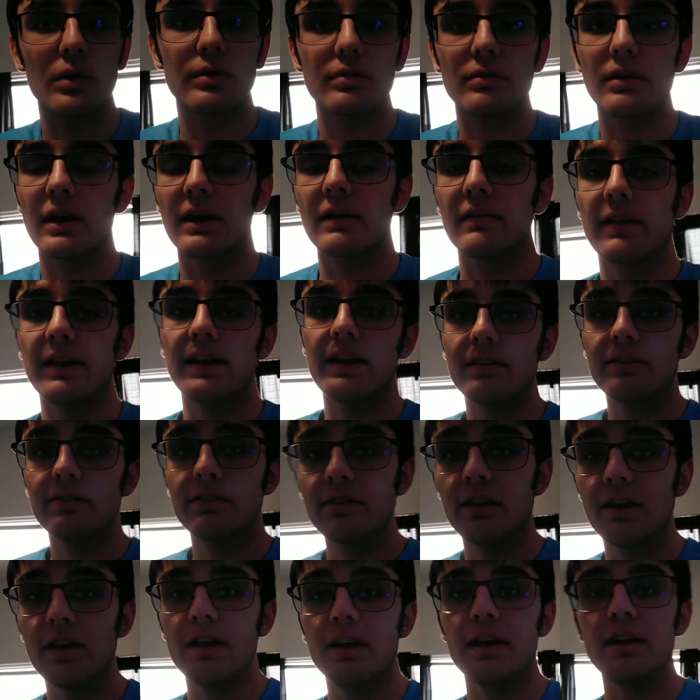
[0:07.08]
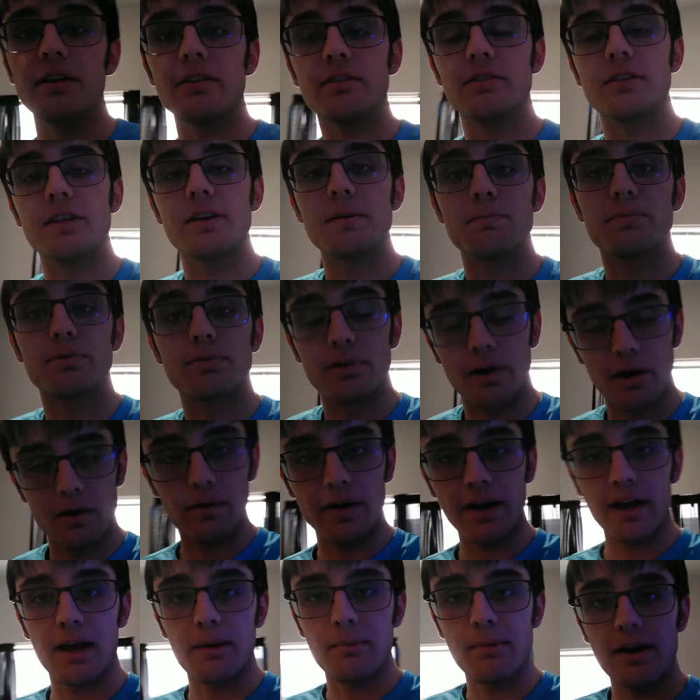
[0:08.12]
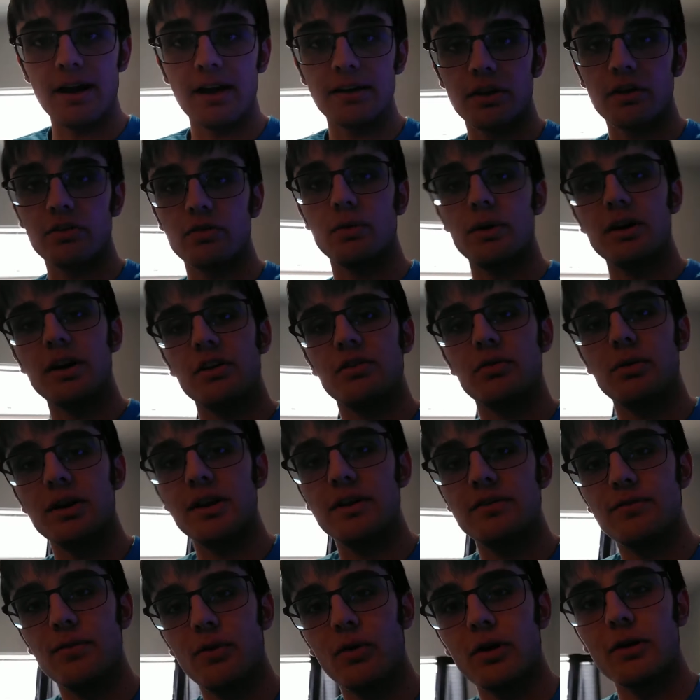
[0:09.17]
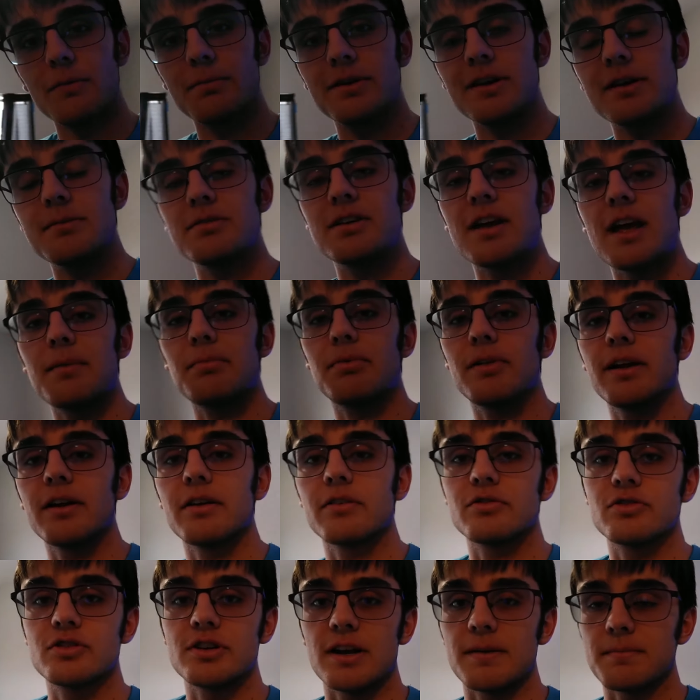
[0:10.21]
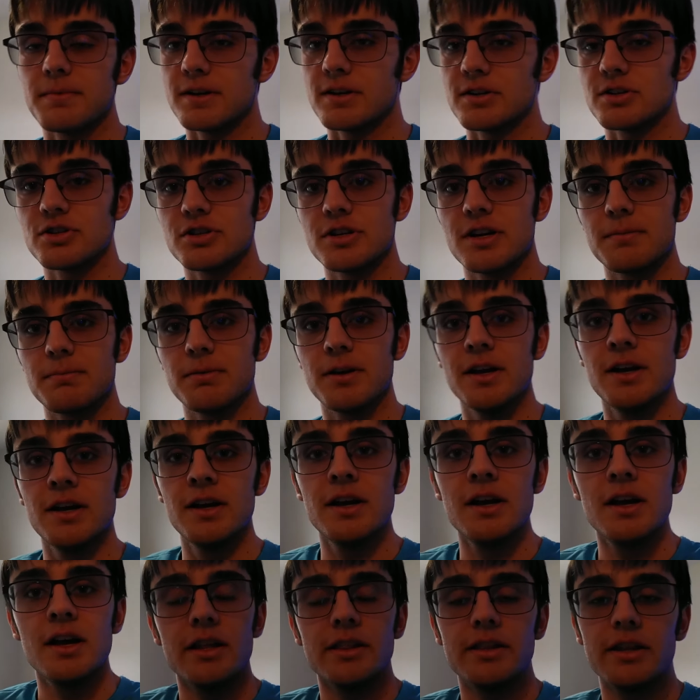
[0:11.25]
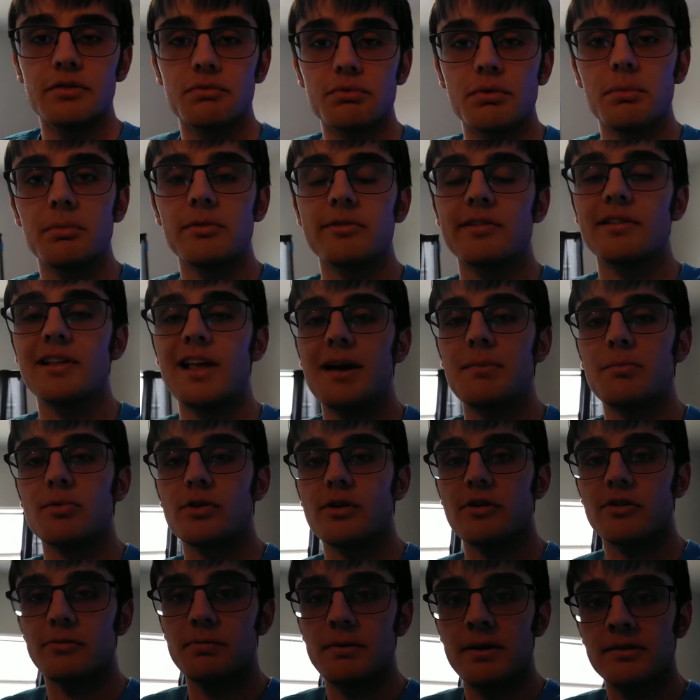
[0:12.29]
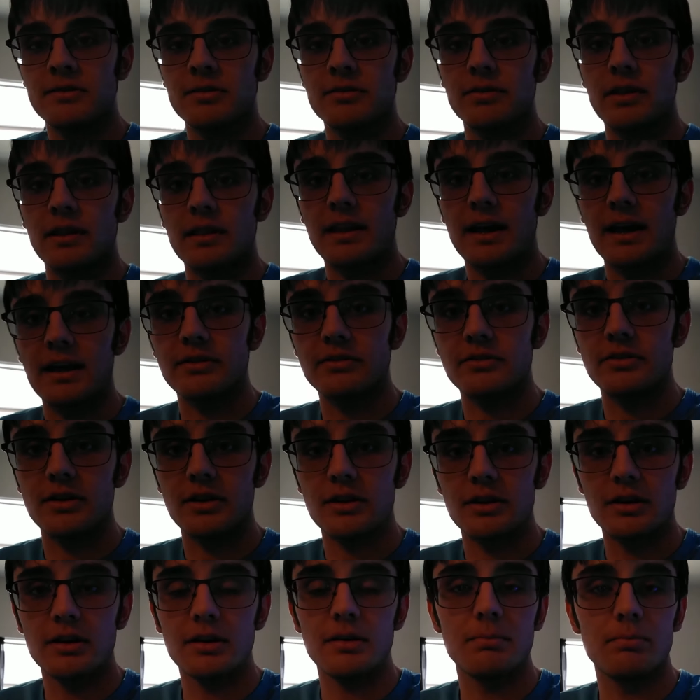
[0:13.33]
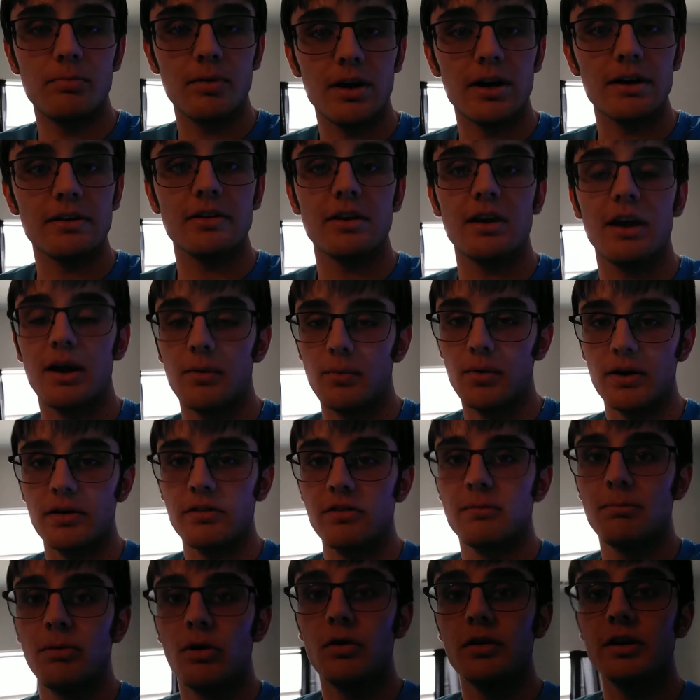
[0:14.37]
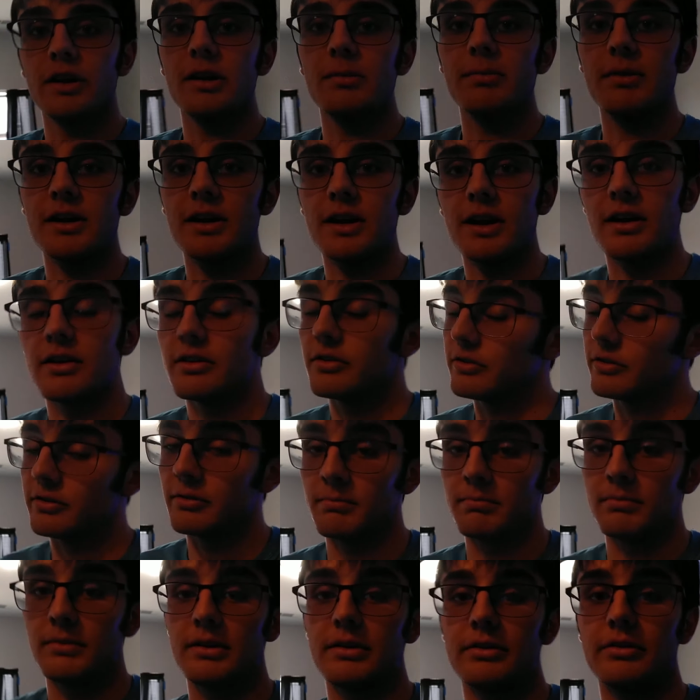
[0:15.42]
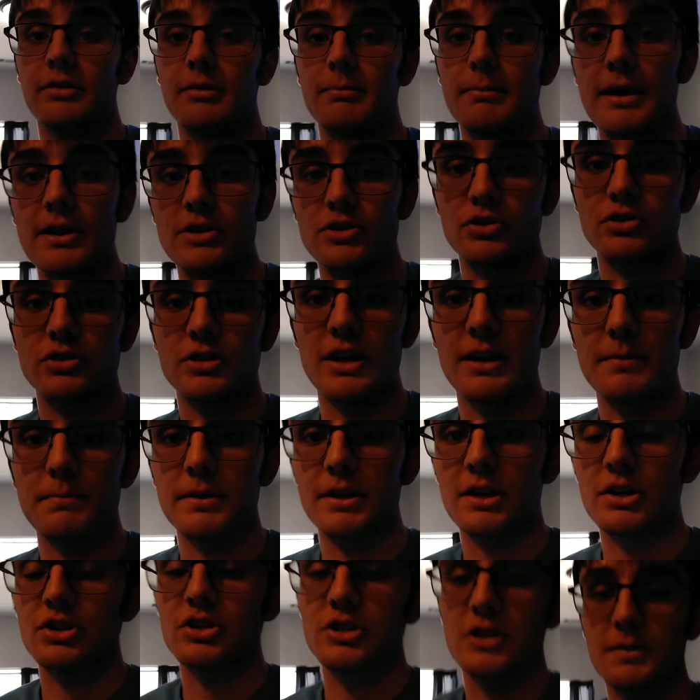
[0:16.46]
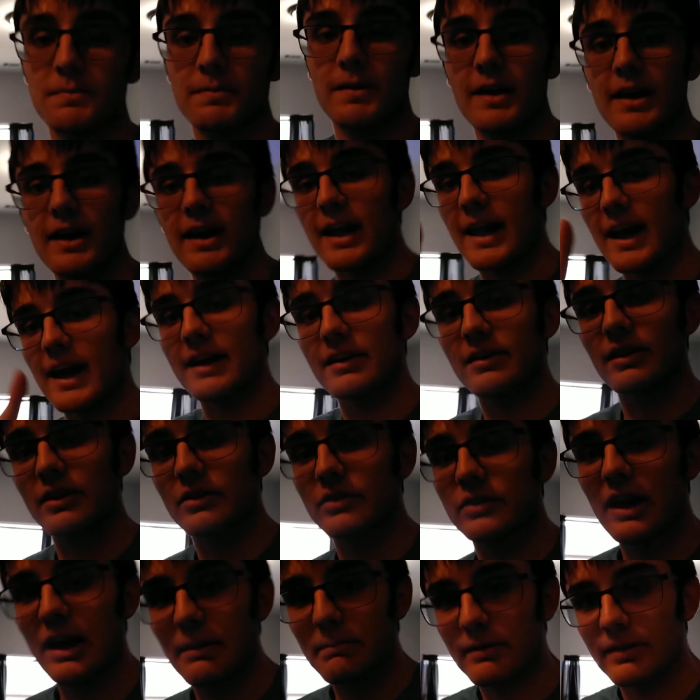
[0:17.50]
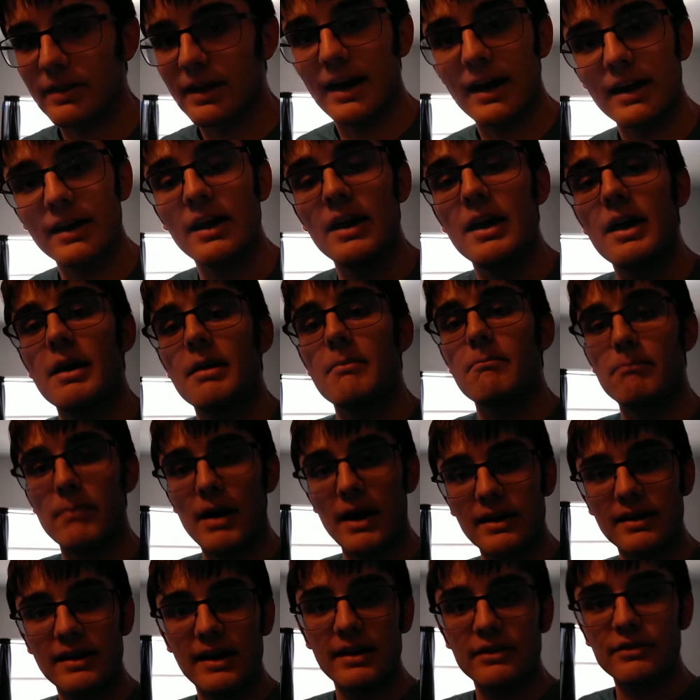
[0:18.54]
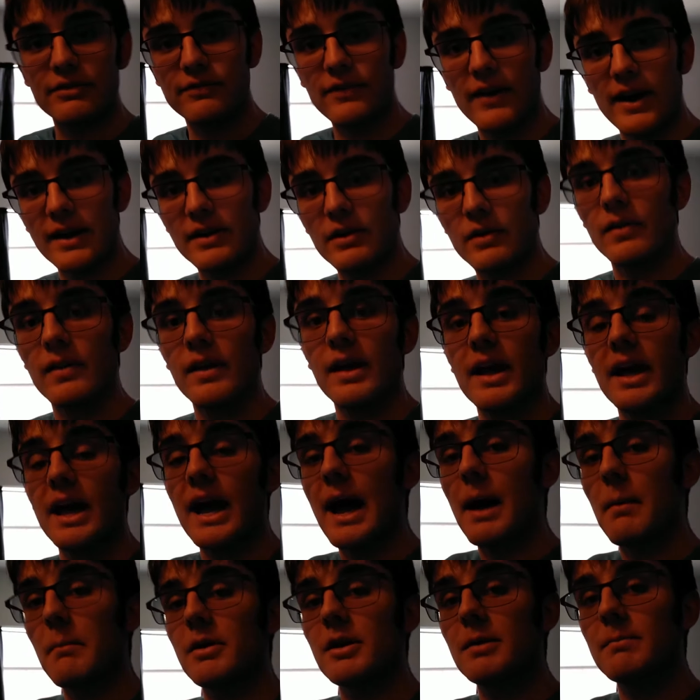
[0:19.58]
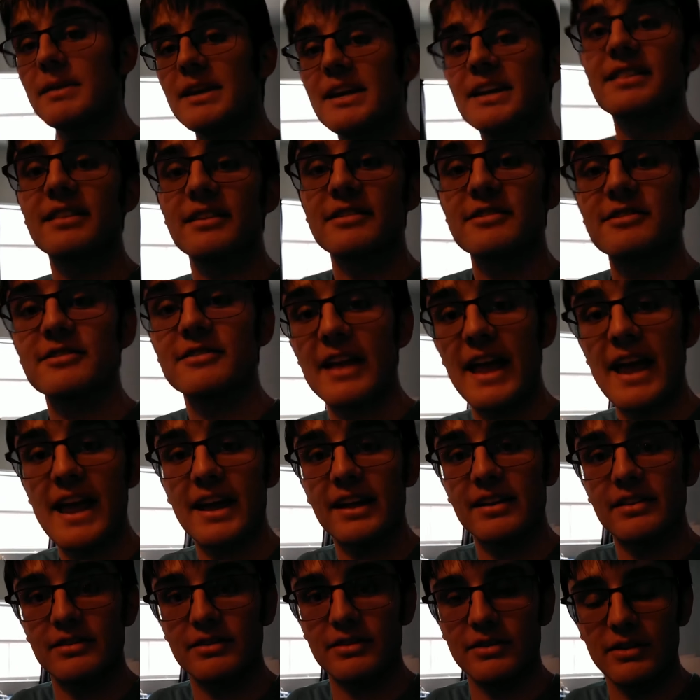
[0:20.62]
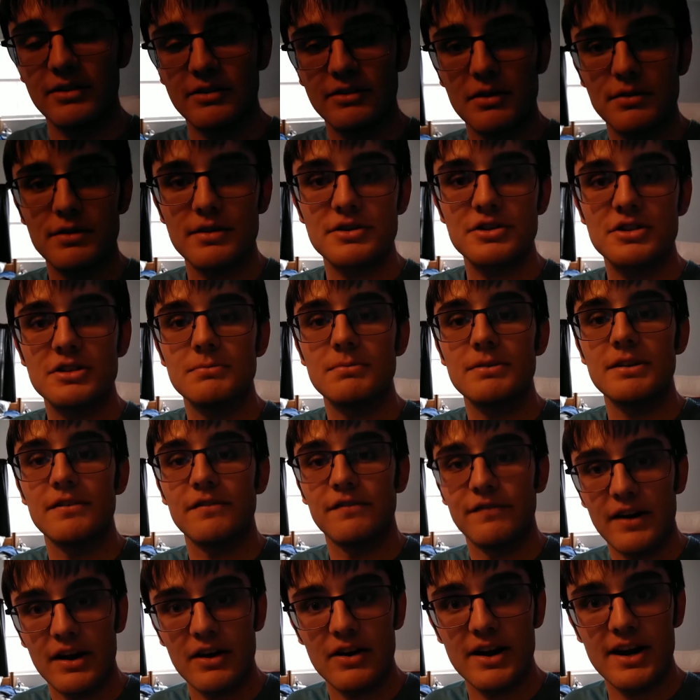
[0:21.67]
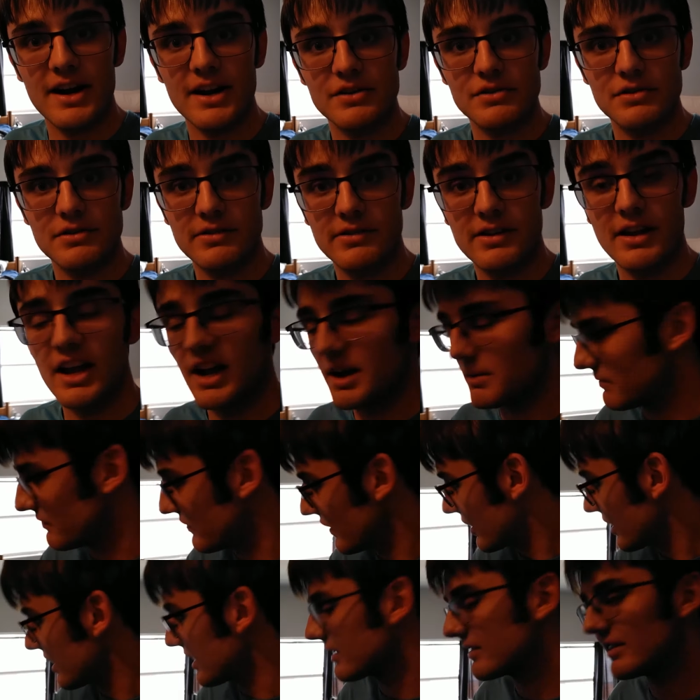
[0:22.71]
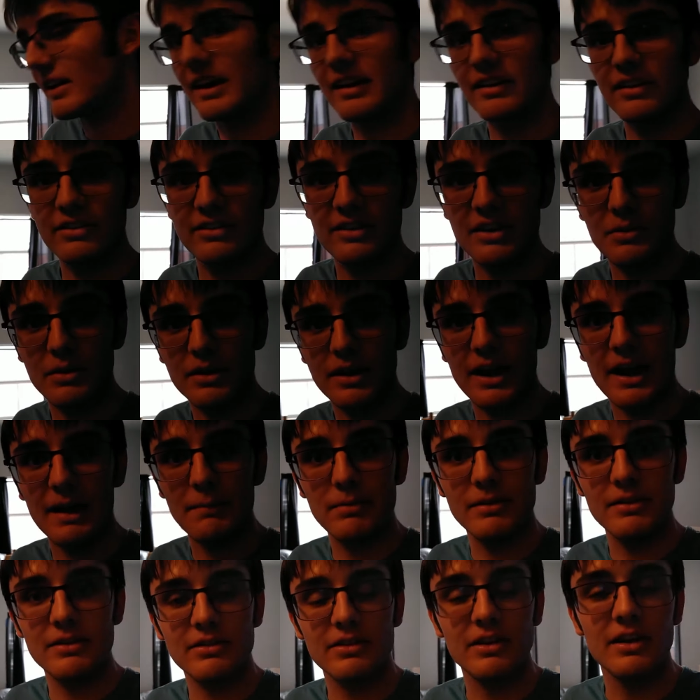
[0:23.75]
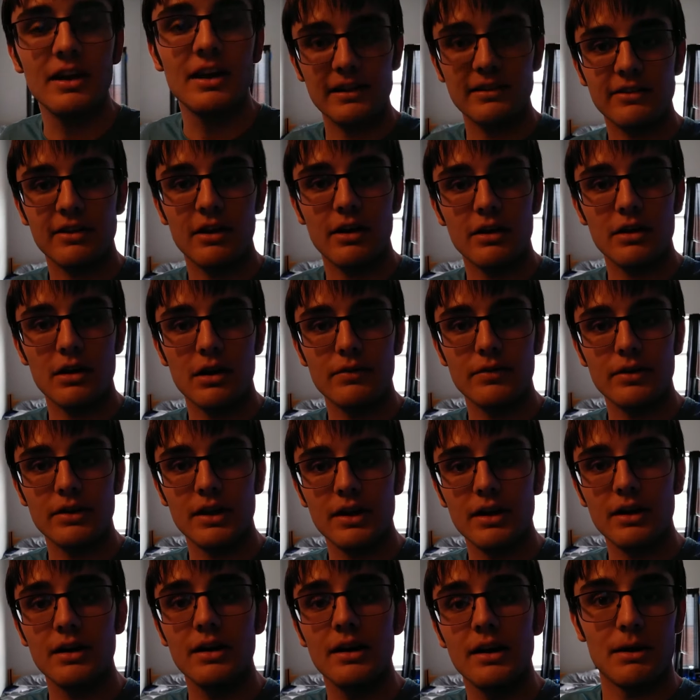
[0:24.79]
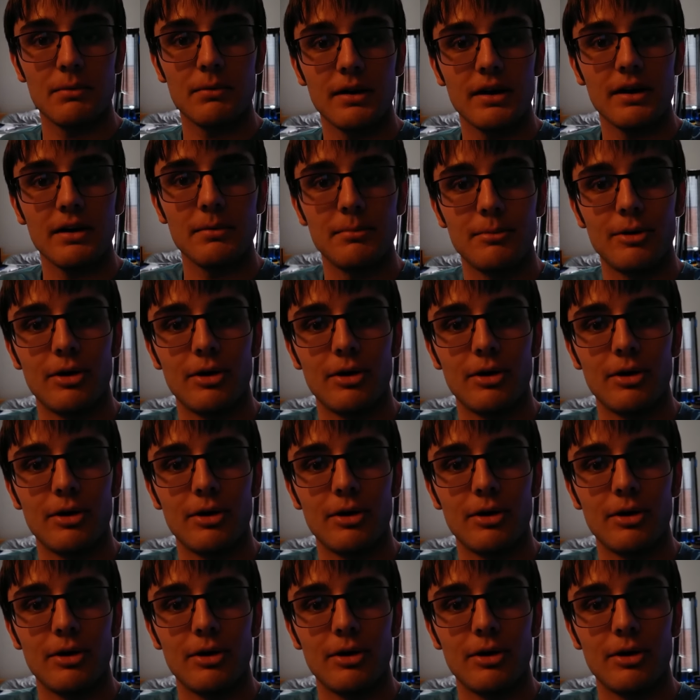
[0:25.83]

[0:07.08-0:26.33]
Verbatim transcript: North Rock Lanes is the Pro-Am at the 2024 PBA Players Championship. This one was a lot more expensive than last year, but I wanted to bowl in it because this is a major championship, and on top of that, Monday's final, I'm going to be in the stands. So this should be very interesting. I'm very excited to see what happens. Let's head over there, get ready to